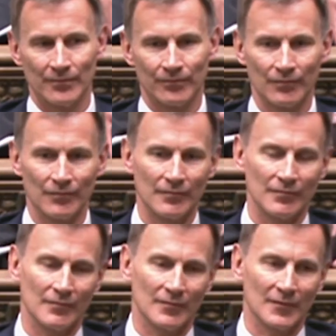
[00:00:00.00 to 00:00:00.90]

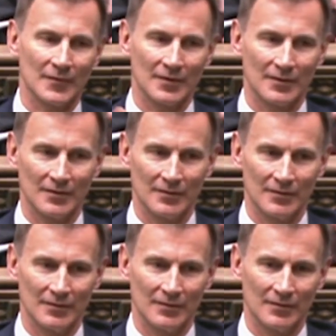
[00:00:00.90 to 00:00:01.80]

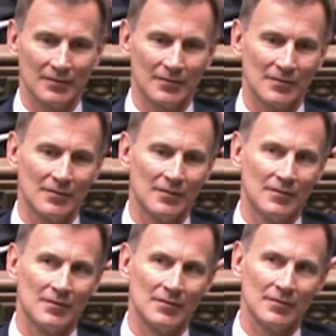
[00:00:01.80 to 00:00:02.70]

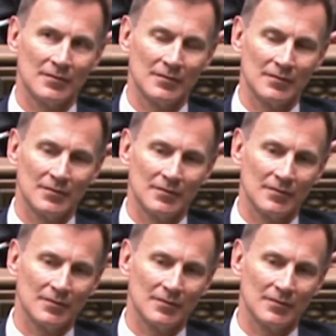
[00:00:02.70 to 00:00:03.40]
No words are spoken by the person on screen.